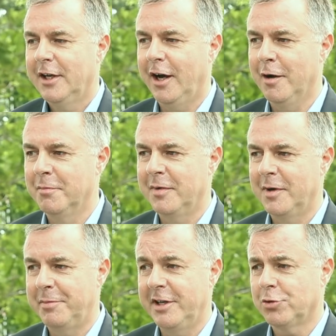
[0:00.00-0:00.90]

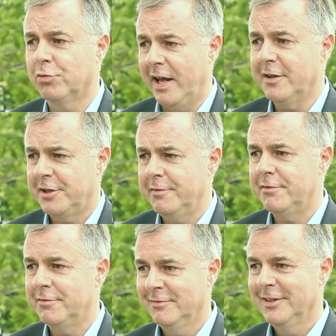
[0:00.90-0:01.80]
But it's all relative.
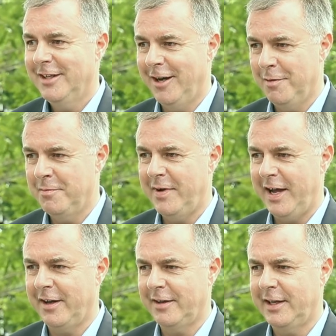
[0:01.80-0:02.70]

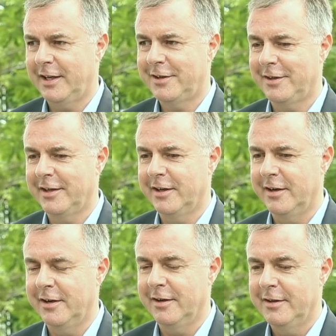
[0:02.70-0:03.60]
And I think
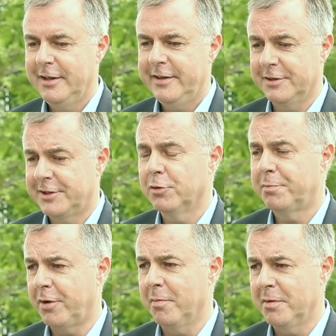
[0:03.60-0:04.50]
there's
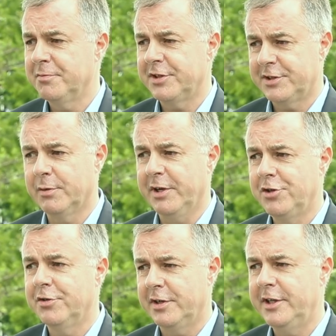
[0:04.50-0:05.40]
still problems, there's still
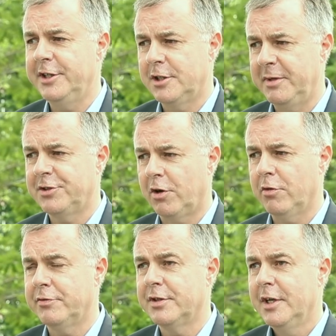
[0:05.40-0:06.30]
issues that need to be
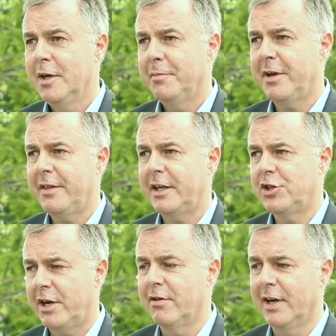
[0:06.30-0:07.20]
solved. But I think
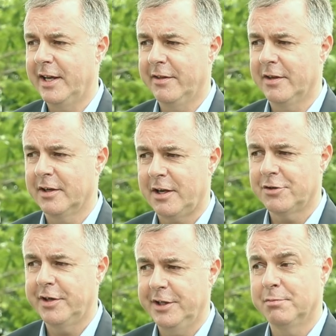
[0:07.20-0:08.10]
generally the
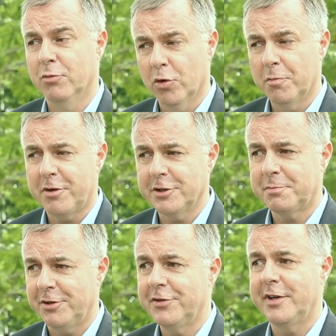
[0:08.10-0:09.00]
country is more
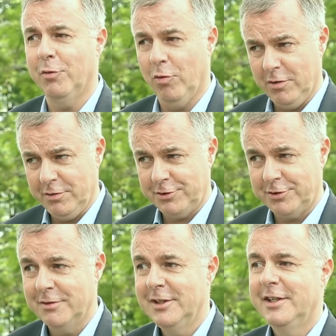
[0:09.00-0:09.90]
prosperous than it
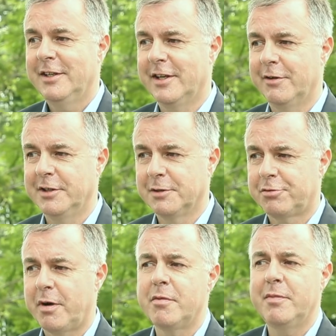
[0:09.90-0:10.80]
was. There is
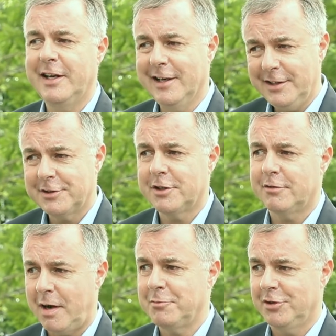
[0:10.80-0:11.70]
probably less
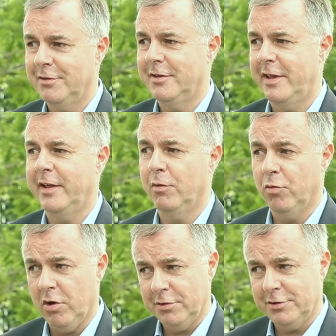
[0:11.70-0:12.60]
corruption than there
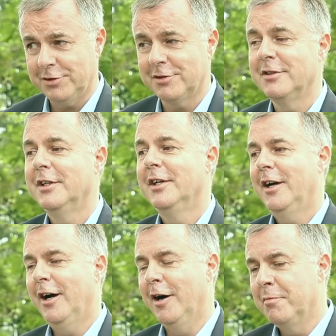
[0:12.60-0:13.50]
was.
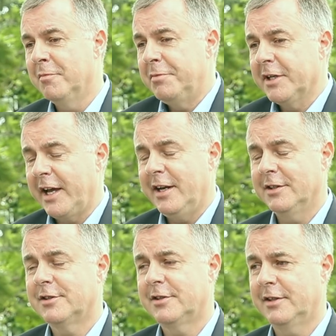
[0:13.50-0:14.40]
But again,
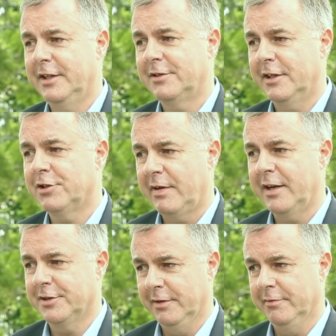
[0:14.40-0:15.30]
it's
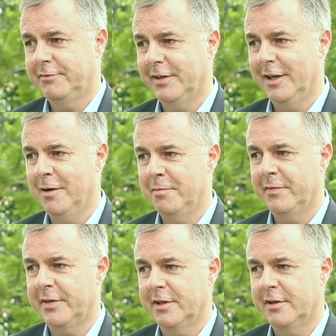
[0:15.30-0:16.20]
relative.
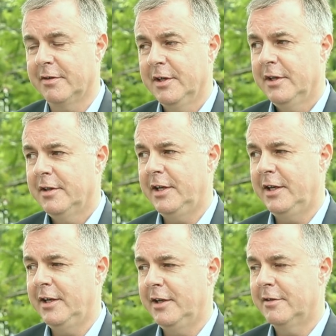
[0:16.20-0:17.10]

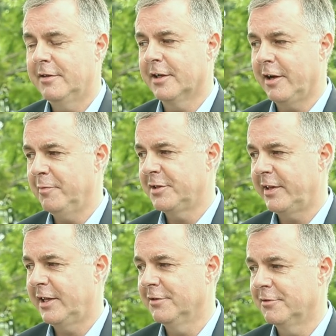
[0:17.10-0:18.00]
The government, I
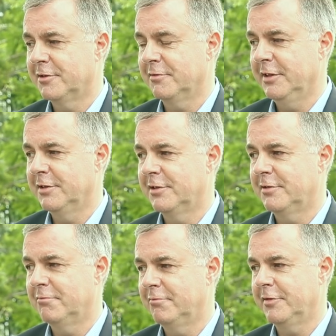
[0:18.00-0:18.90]
think,
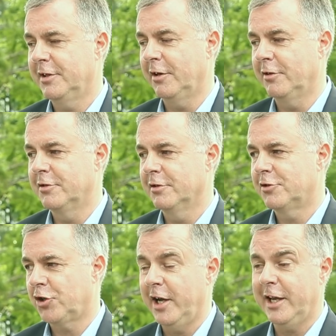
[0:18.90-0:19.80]
is
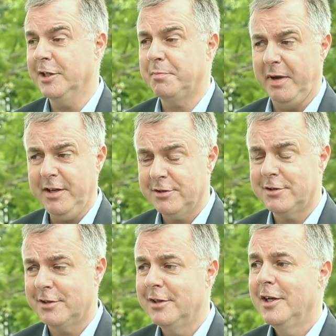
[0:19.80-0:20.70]
trying its
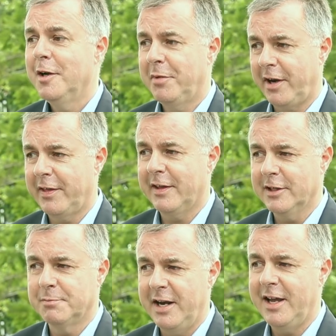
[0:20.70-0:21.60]
best. But I think
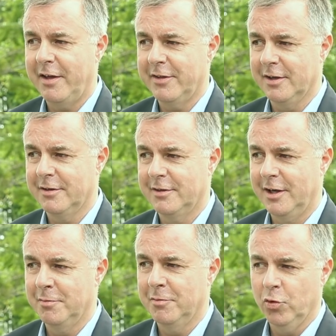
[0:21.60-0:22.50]
there's many other
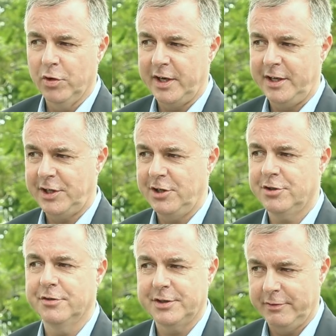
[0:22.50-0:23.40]

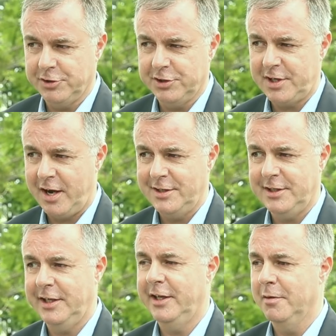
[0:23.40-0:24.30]
organisations, civil
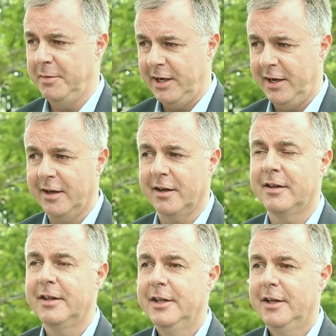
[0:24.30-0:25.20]
society, the media,
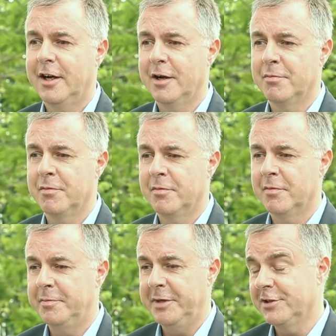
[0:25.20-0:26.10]

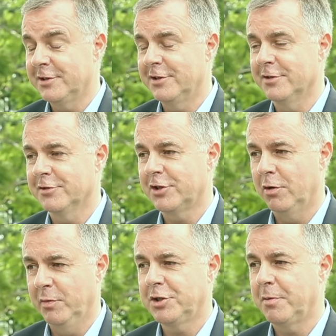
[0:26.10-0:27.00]
businesses and so
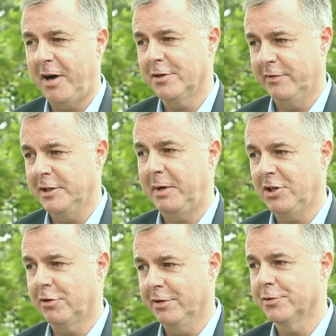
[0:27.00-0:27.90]
on, which are part of this
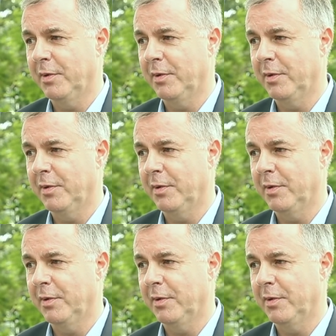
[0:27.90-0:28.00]
picture as